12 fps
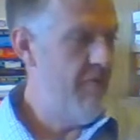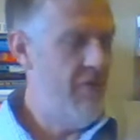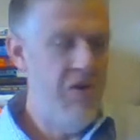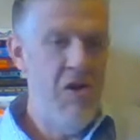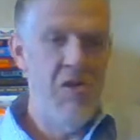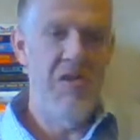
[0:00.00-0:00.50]

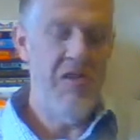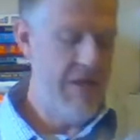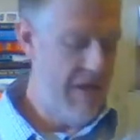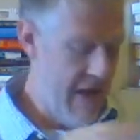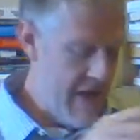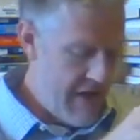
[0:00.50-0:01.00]
Footnote
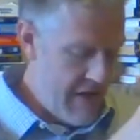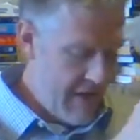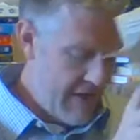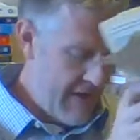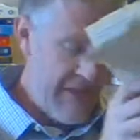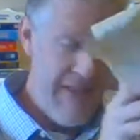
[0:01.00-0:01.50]
sixty-nine,
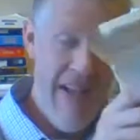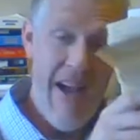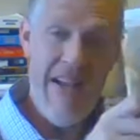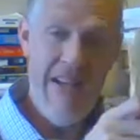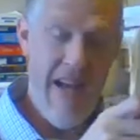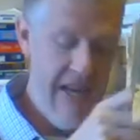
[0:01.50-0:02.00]
six
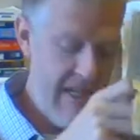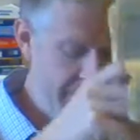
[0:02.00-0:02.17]
ninety-nine